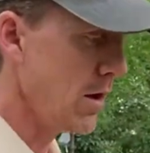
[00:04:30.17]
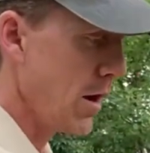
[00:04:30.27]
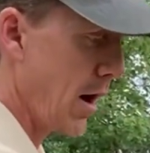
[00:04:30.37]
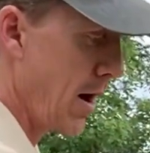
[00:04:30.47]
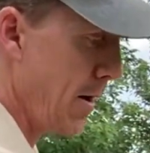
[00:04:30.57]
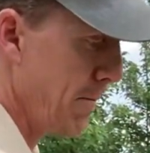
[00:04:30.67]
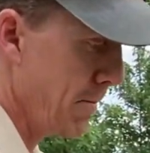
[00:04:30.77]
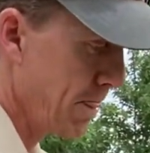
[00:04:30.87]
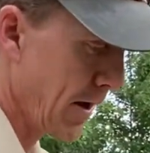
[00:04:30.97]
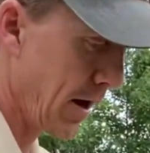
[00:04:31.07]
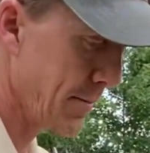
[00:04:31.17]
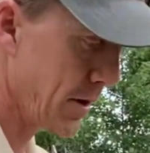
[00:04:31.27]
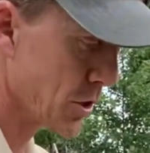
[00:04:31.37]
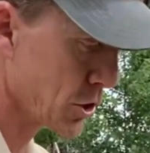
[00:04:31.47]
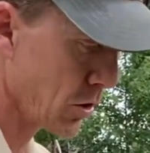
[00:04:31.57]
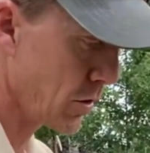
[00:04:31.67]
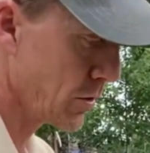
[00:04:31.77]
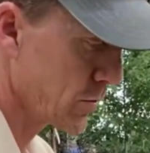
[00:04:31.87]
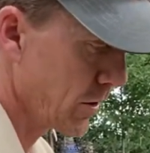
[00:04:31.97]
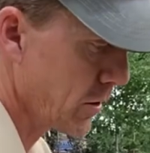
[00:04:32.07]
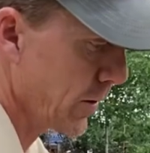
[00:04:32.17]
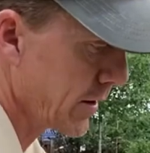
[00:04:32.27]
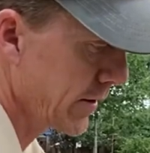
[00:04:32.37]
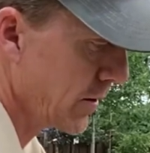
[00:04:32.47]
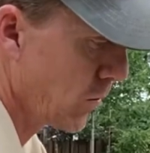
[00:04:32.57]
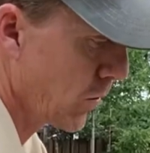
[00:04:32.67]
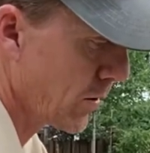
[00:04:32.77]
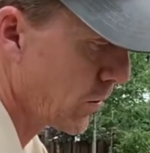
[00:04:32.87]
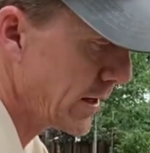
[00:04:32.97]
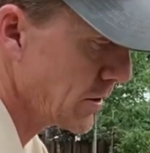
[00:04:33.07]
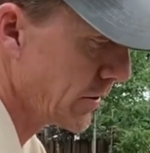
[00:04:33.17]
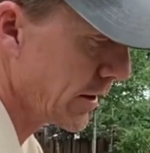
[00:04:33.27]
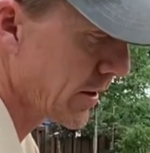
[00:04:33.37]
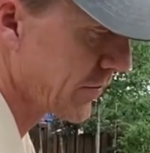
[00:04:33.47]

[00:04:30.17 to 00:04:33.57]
I'm going to show you real quickly what we do here at